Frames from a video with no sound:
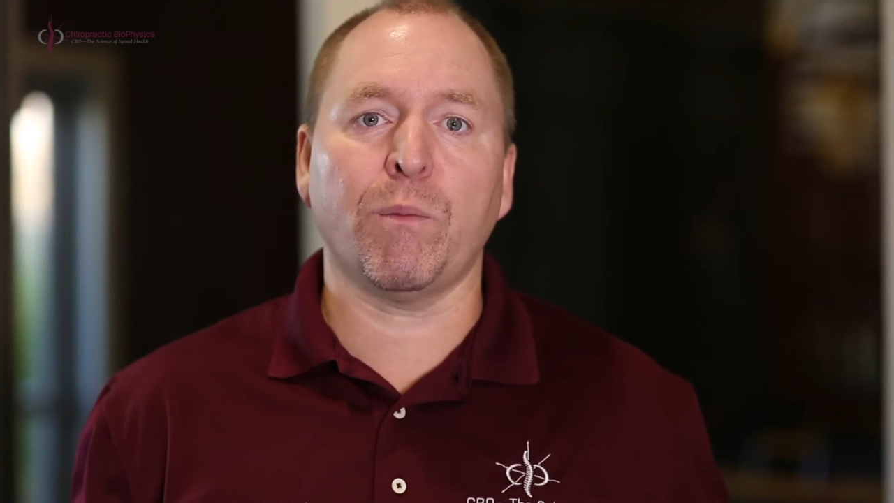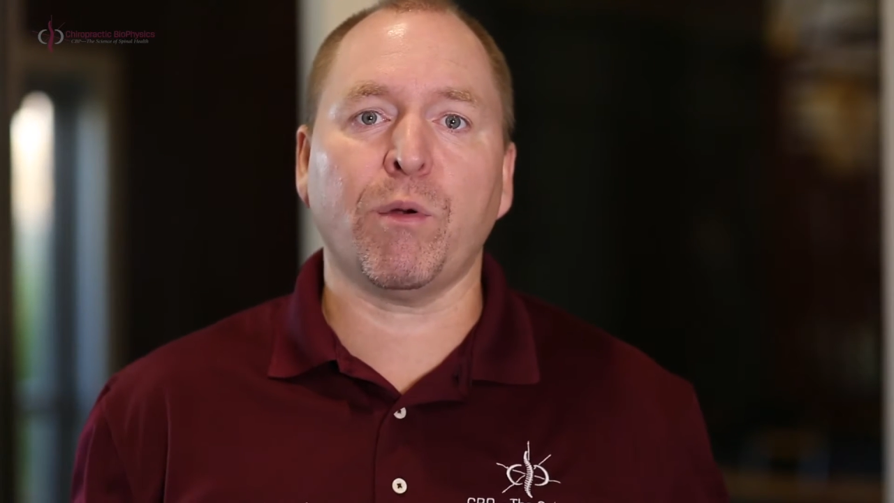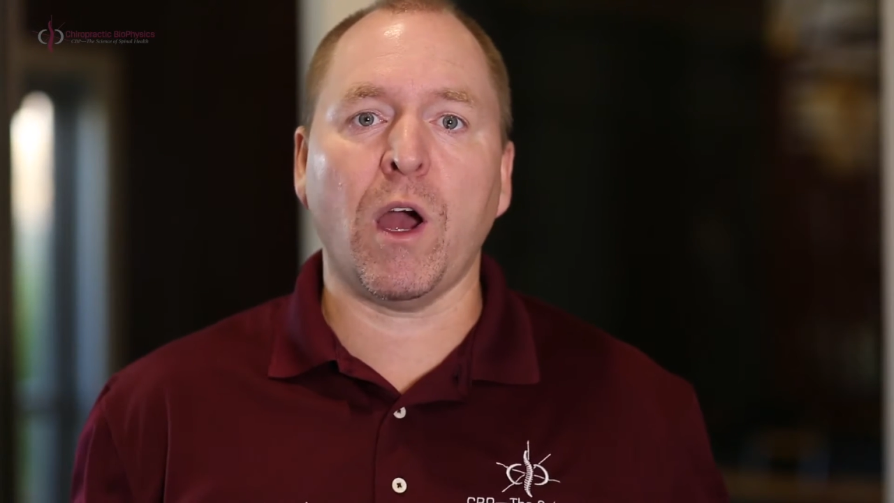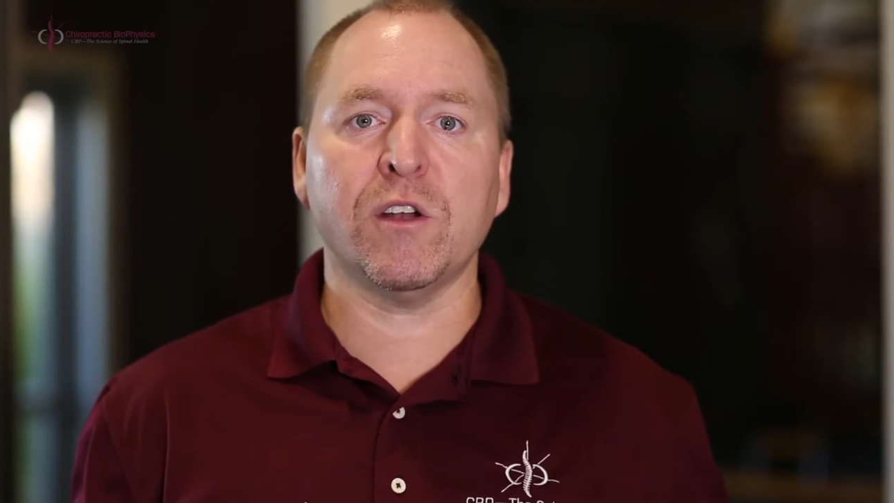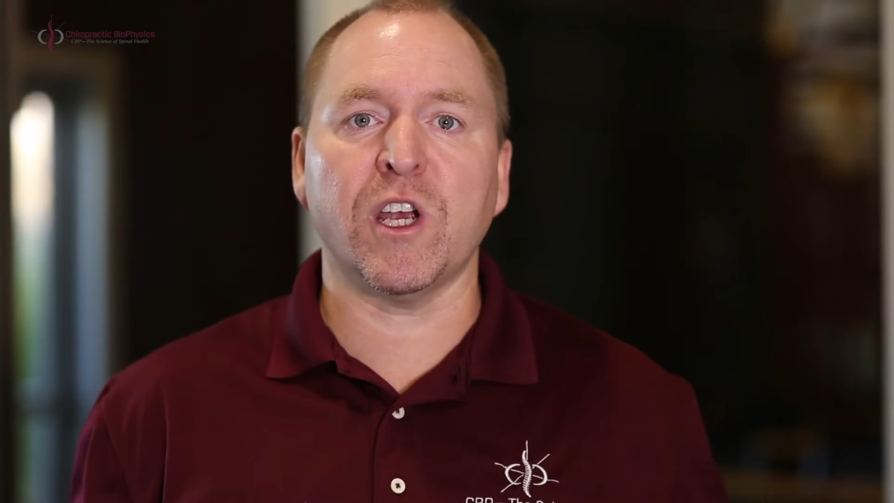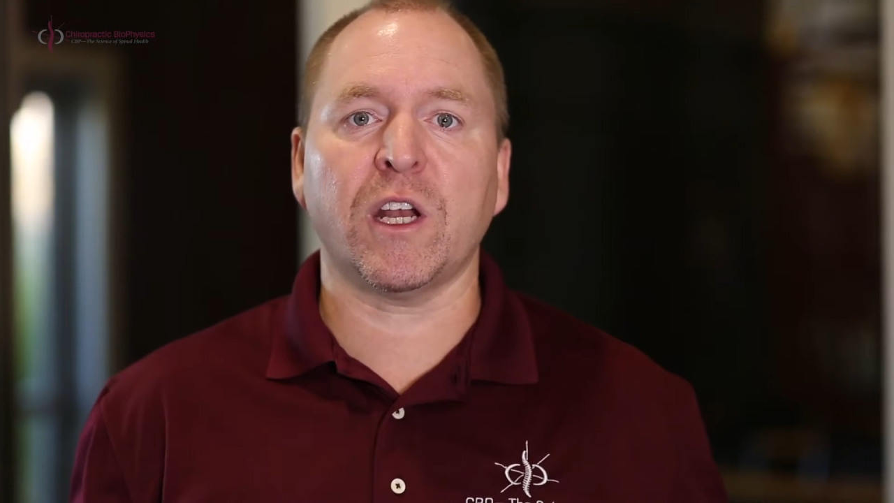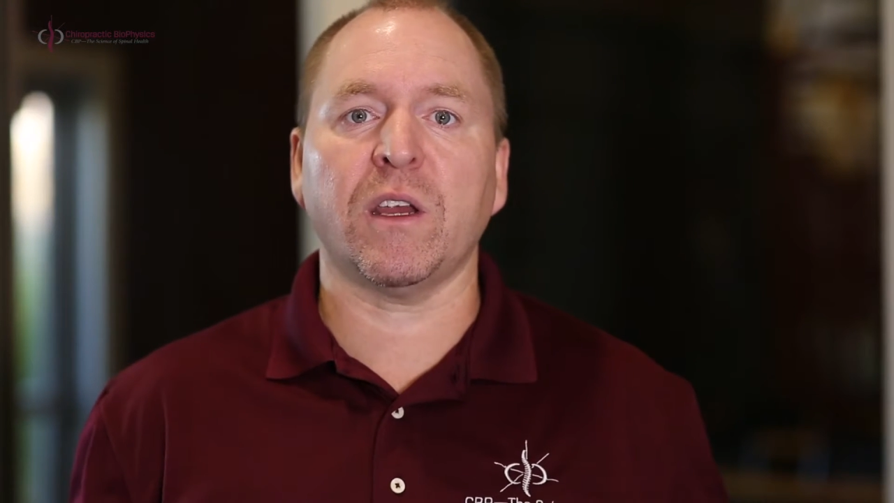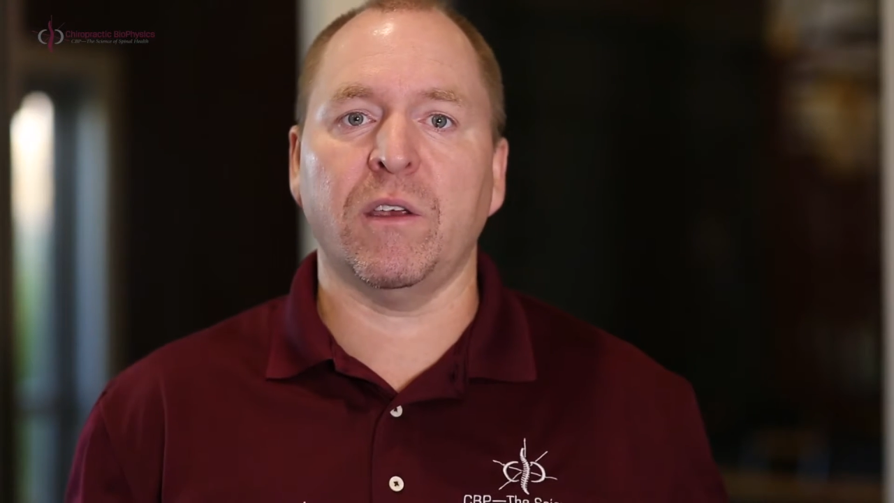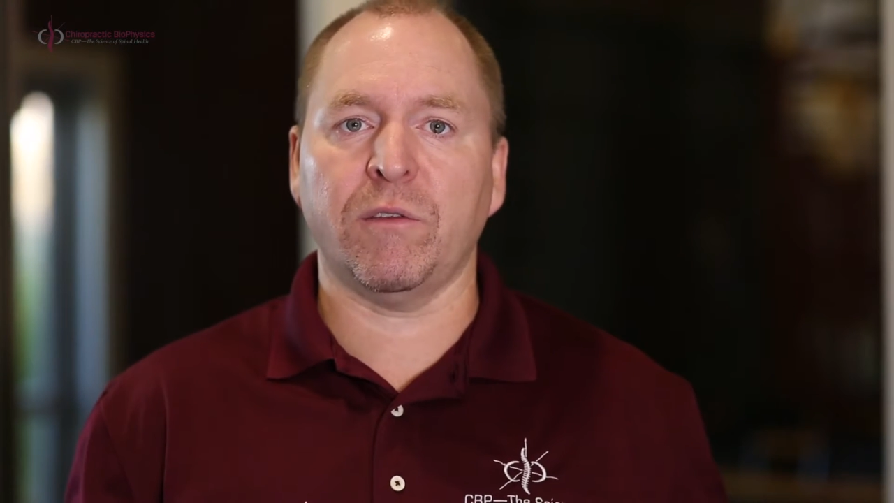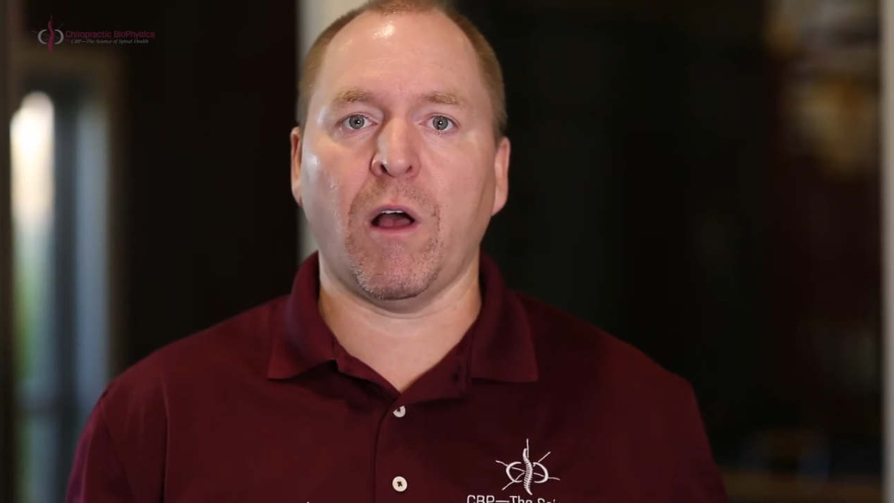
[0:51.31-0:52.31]

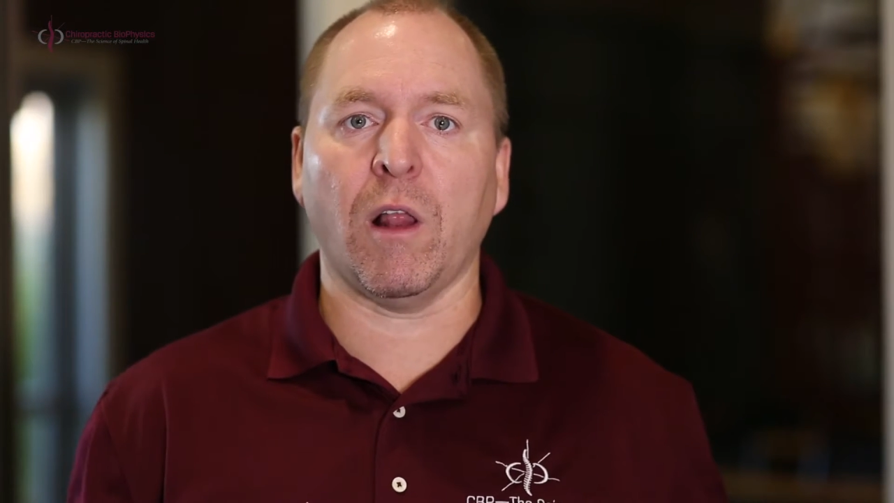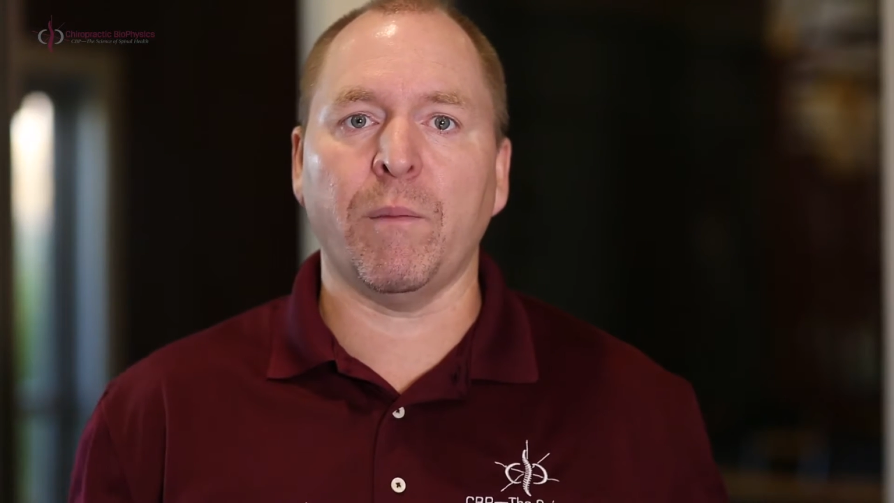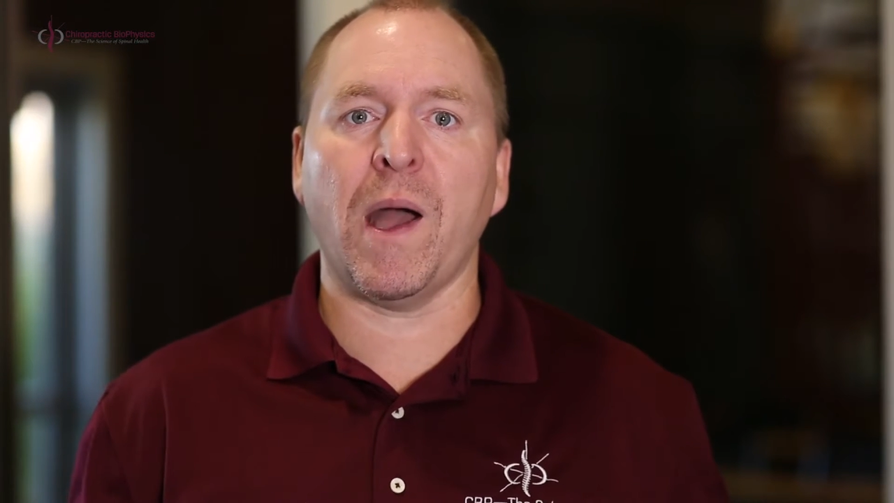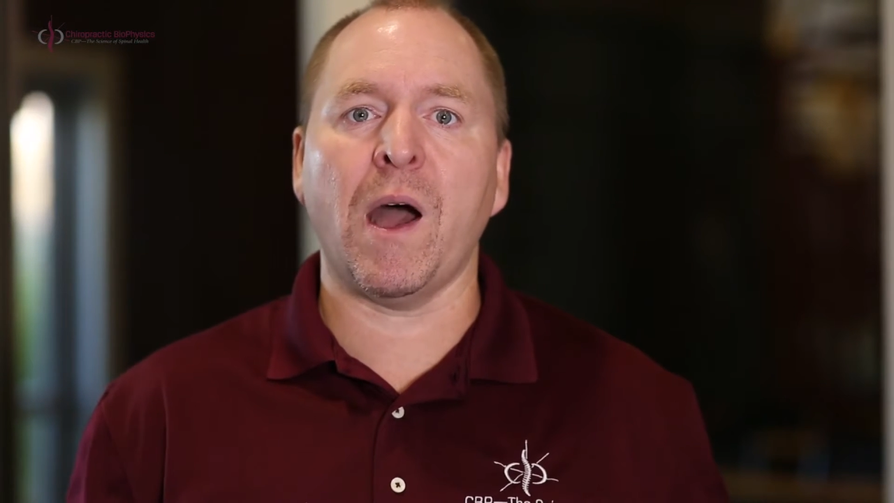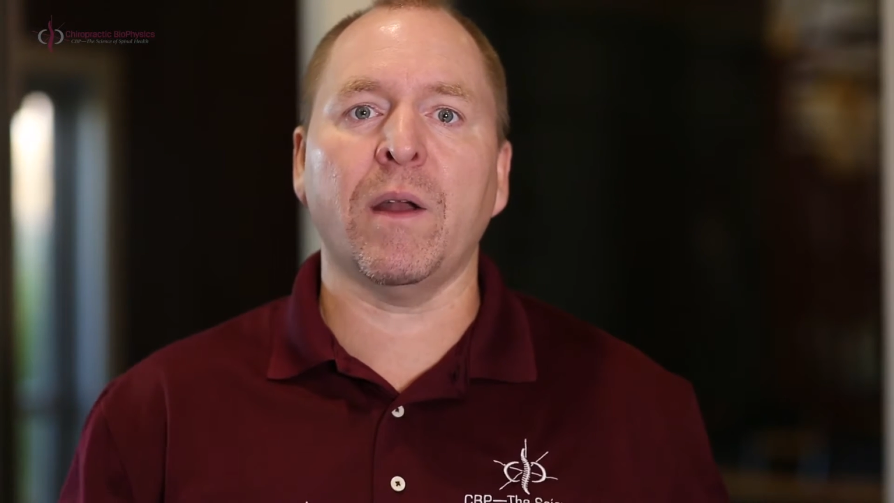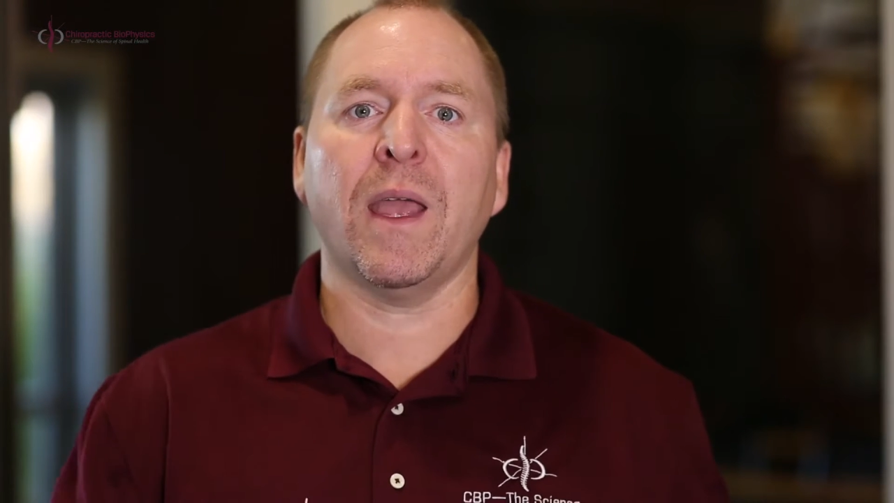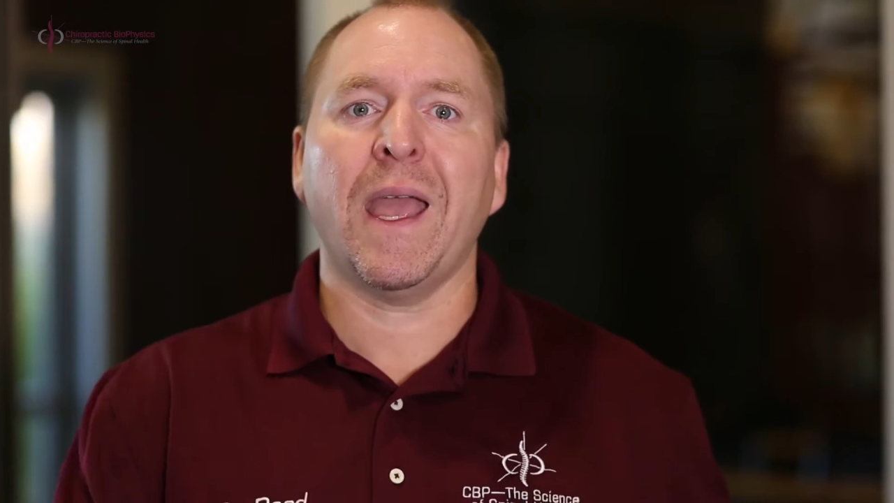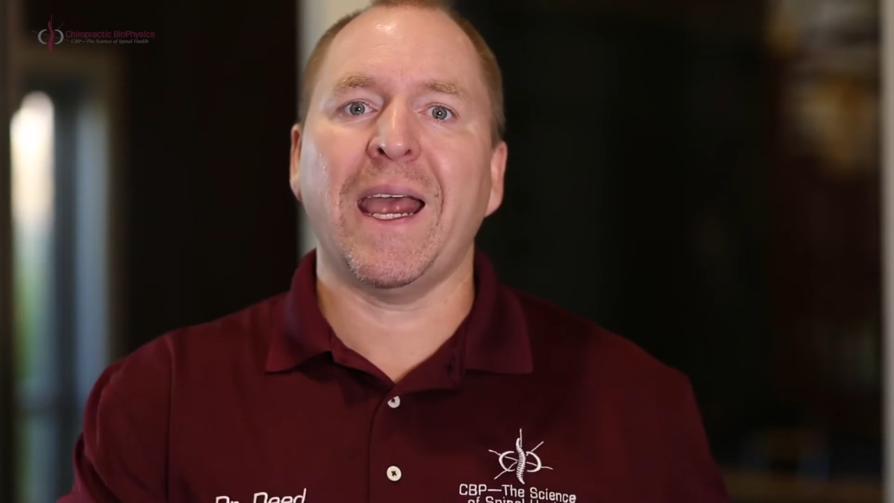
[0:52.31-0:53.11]
project is all about